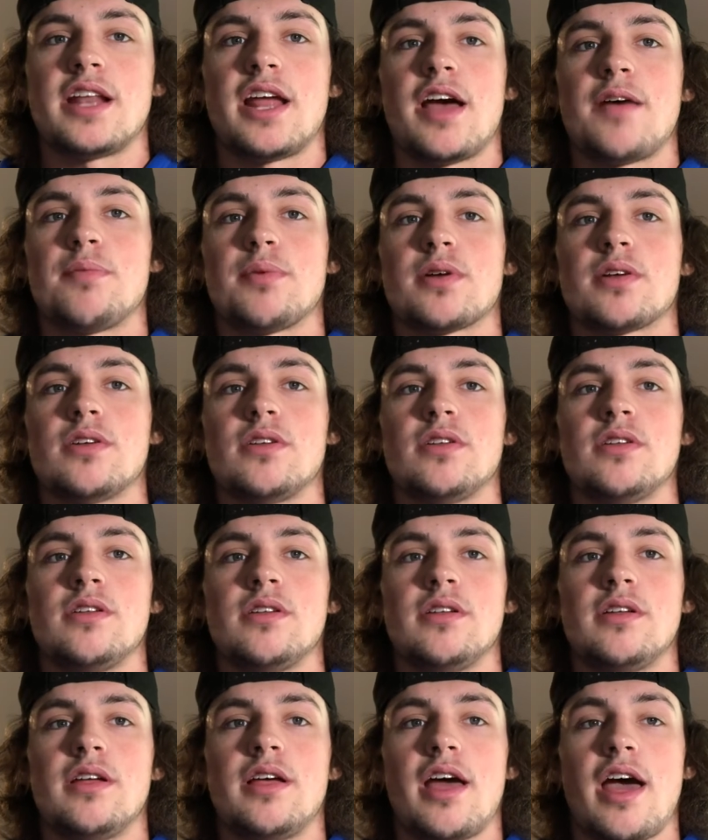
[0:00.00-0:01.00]

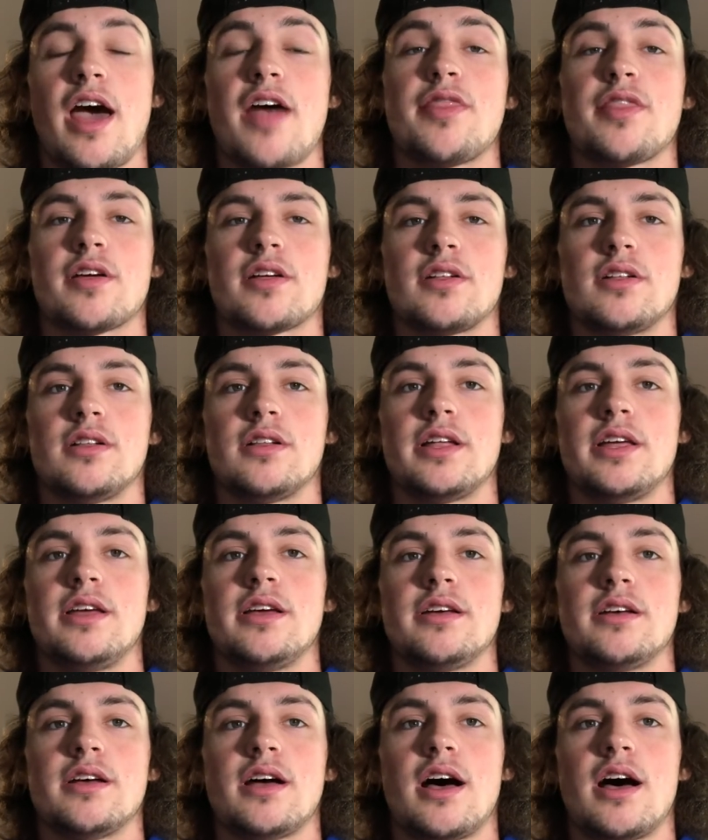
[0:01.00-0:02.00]
ethically
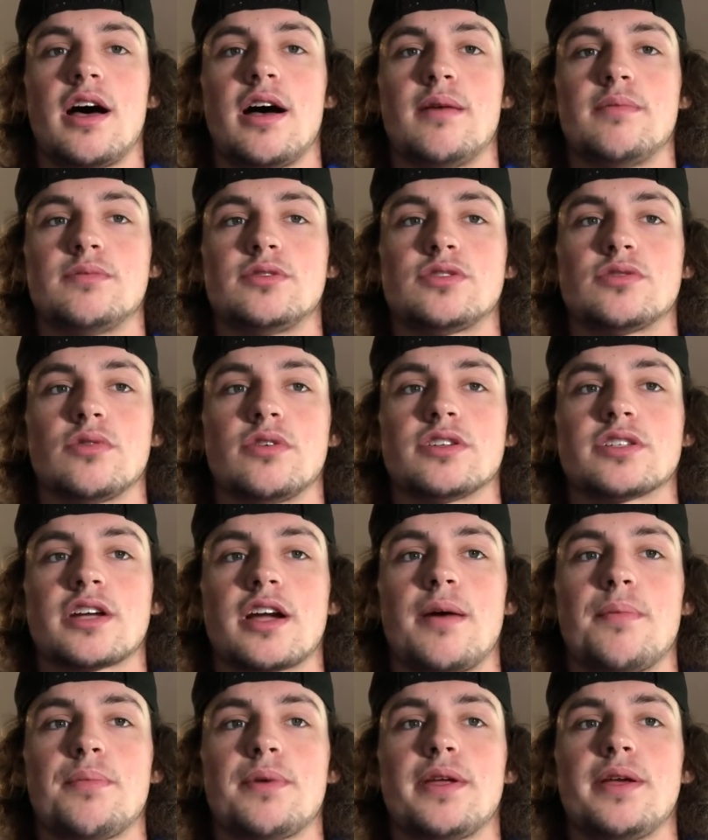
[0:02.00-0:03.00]
sourced
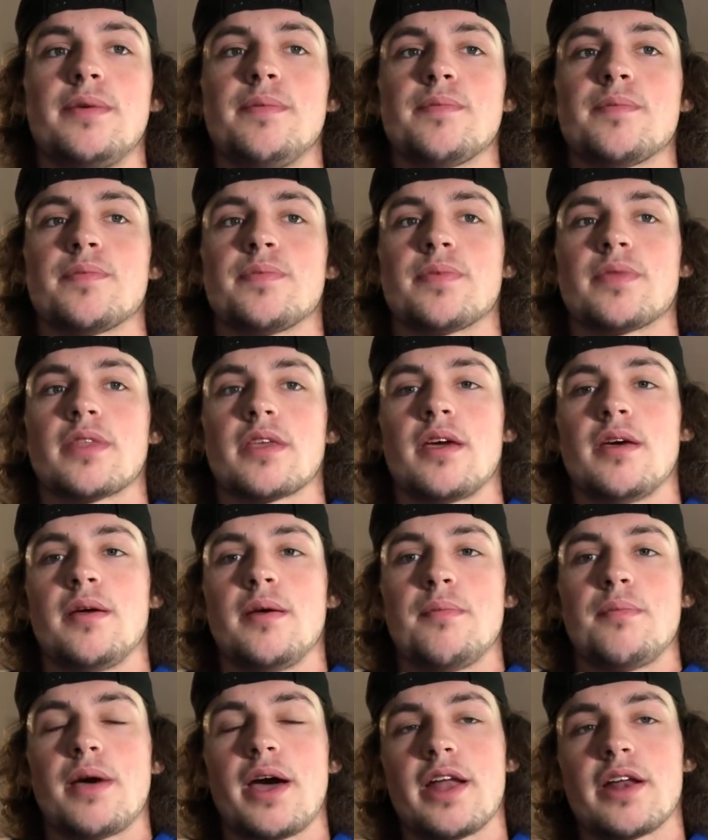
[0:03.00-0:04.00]
company?
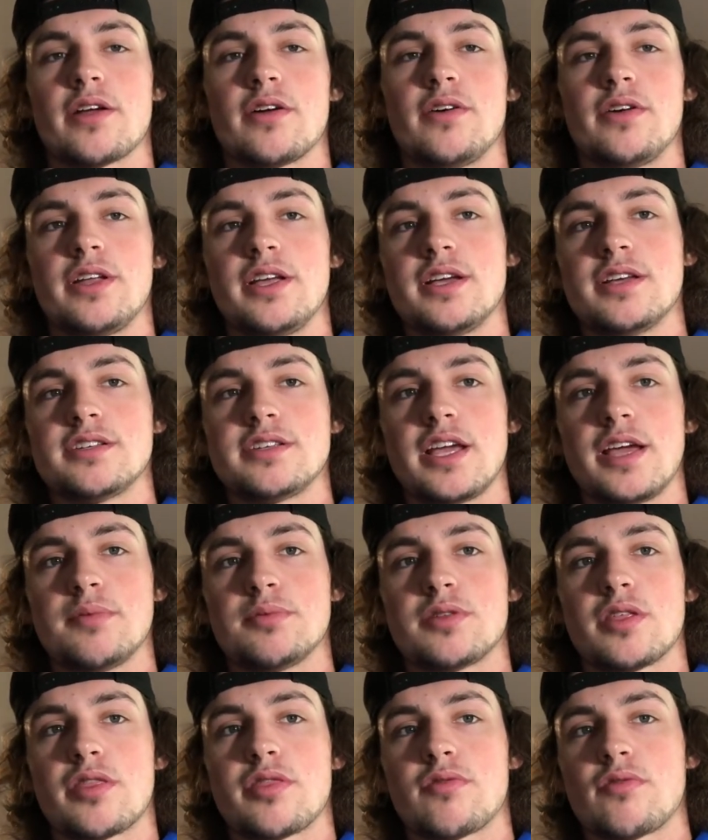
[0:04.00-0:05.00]
Patagonia is able
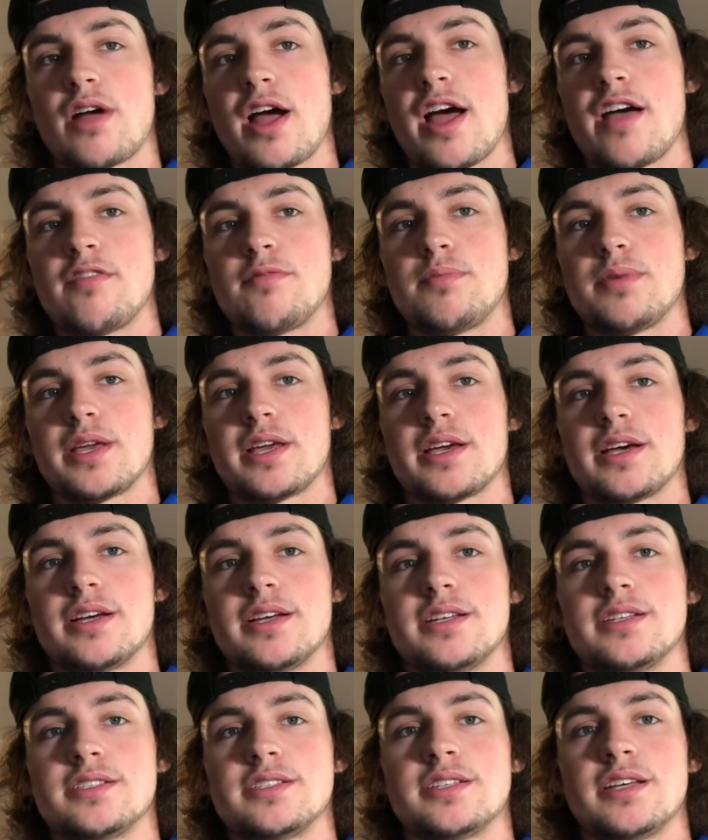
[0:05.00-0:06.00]
to thrive
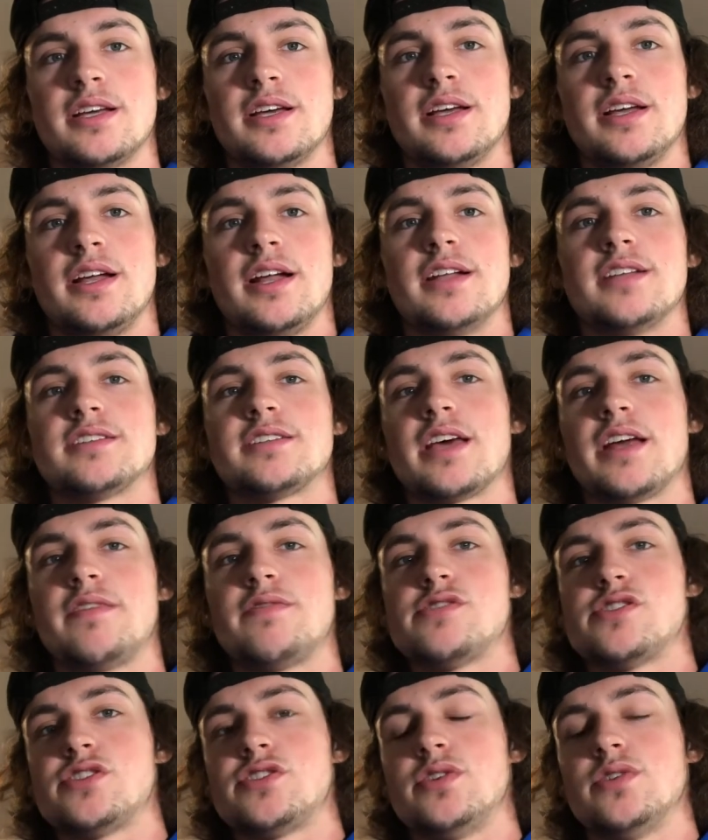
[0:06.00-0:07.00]
because instead of
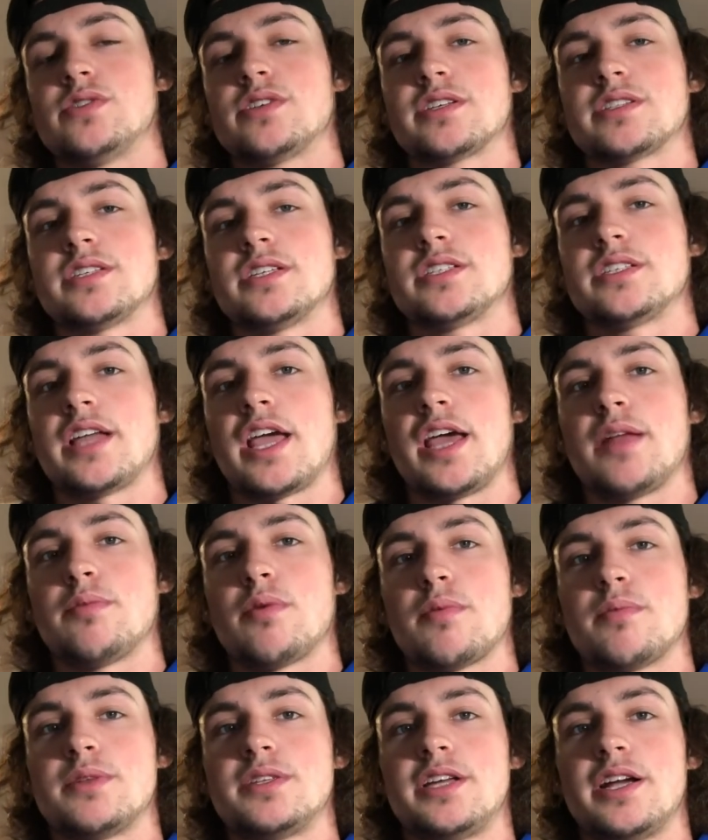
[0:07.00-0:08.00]
just using
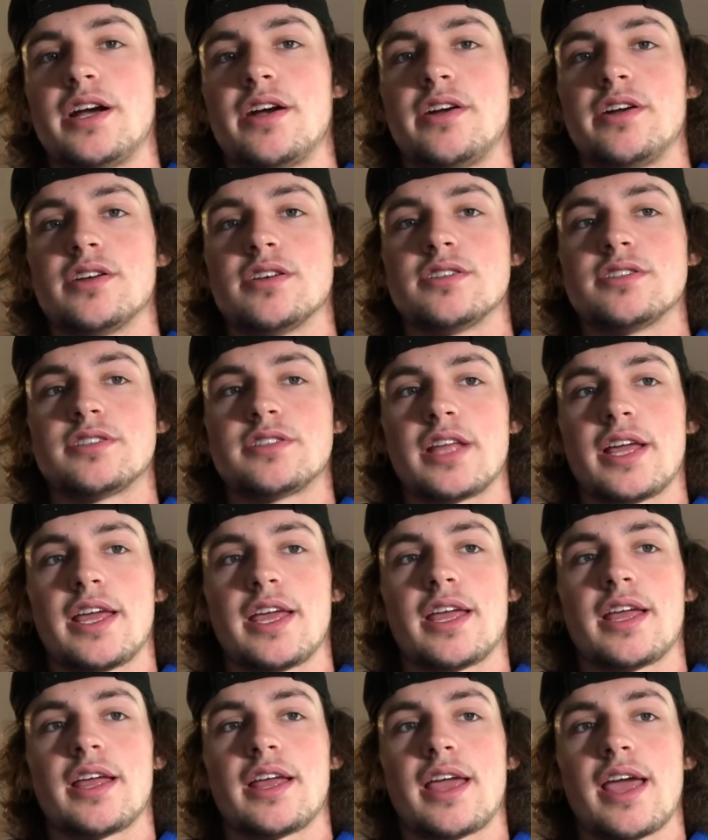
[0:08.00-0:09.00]
sustainable materials, they
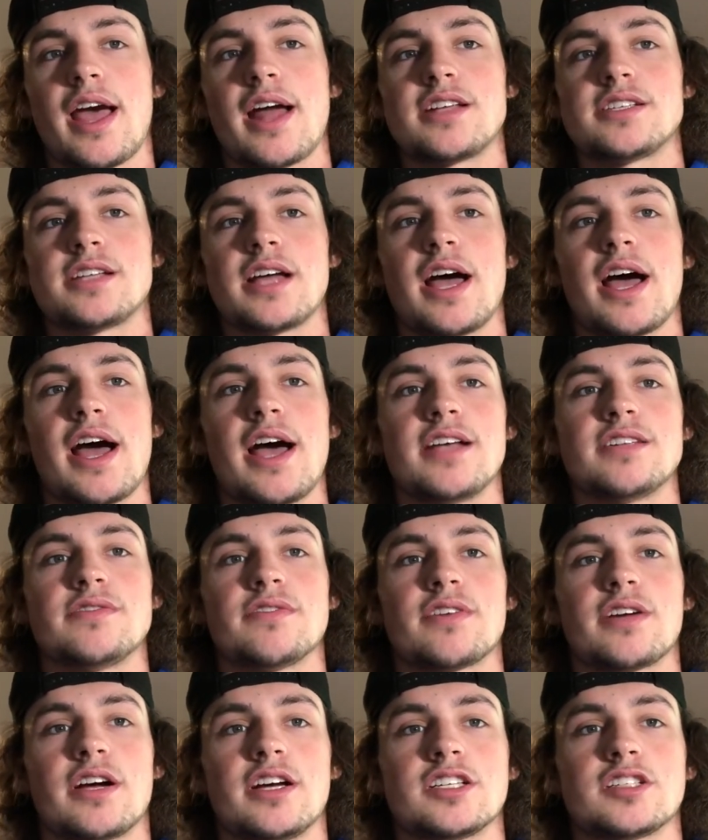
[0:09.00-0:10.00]
can catch the eyes of
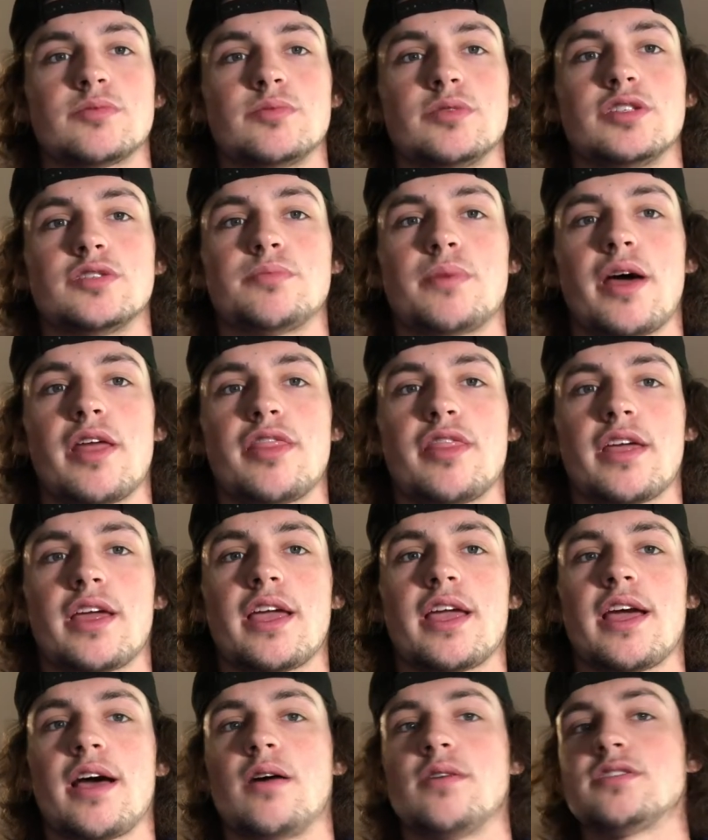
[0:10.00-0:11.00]
customers by
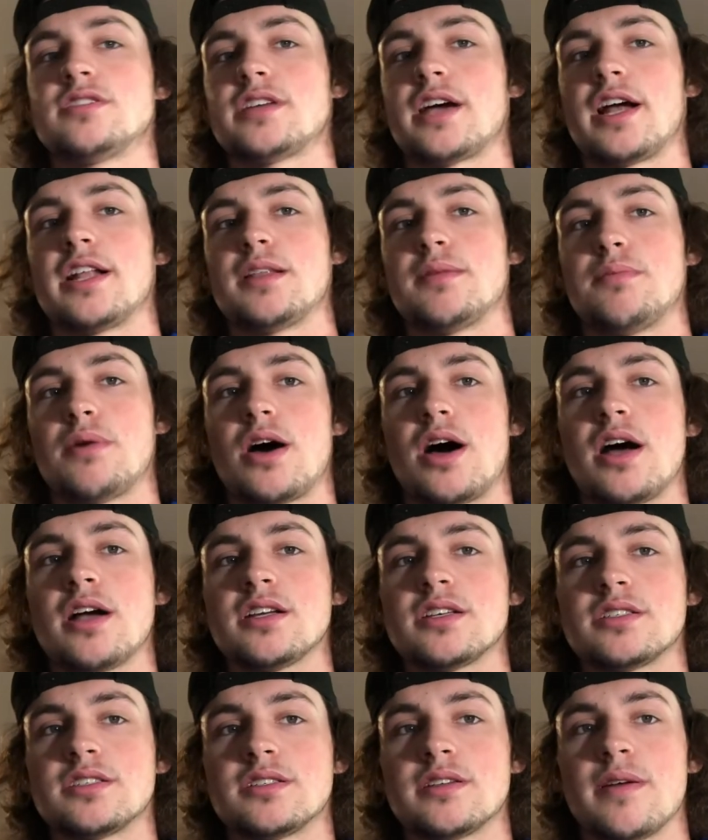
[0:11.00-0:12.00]
thinking outside the
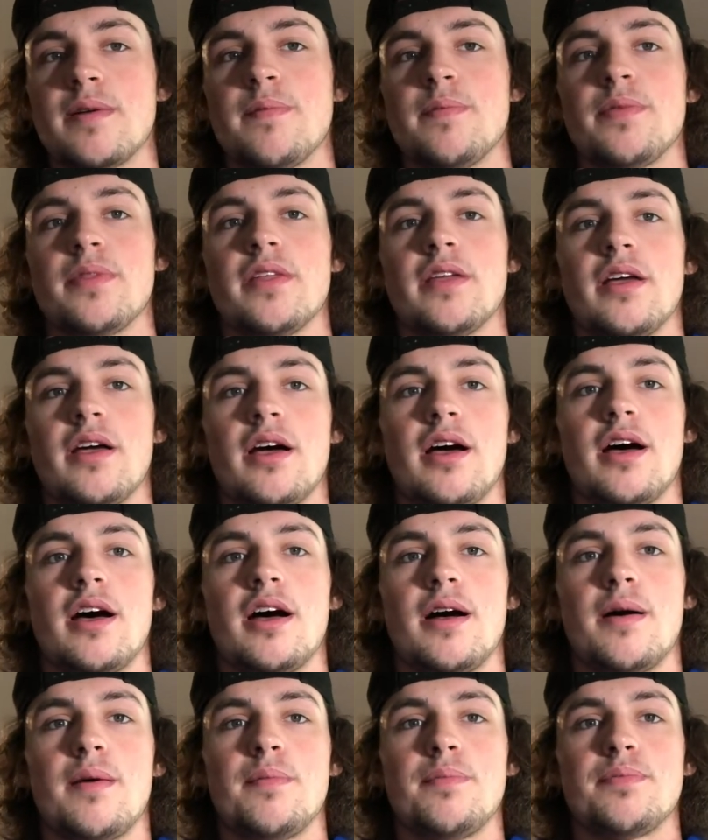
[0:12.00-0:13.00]
box,
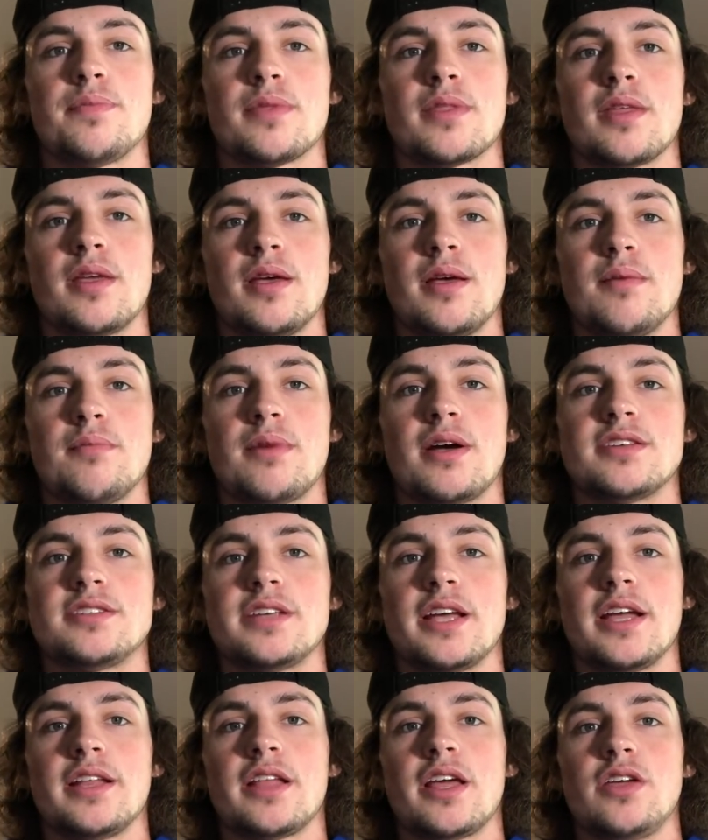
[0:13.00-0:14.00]
by
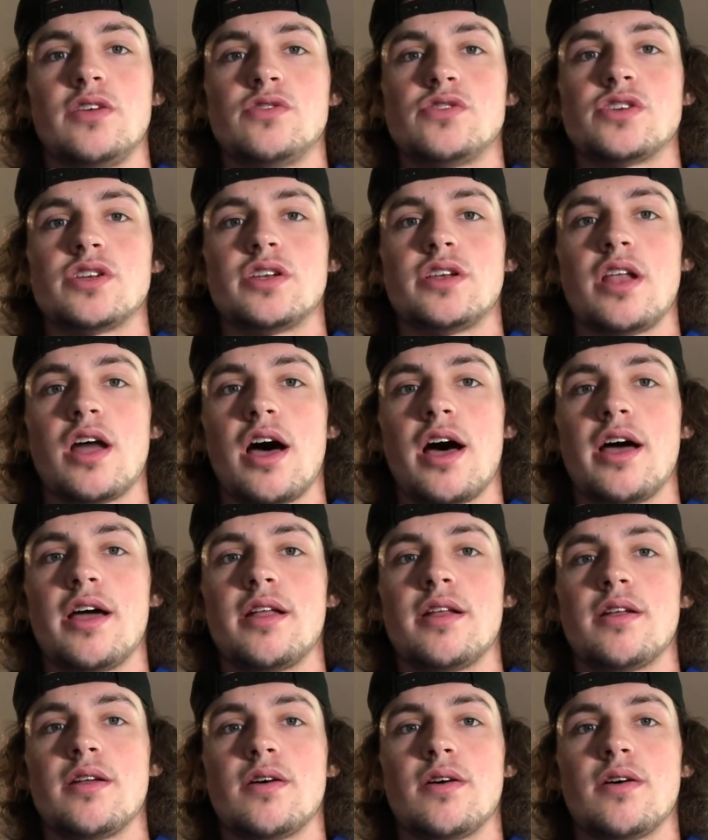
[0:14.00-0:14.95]
saying that you should not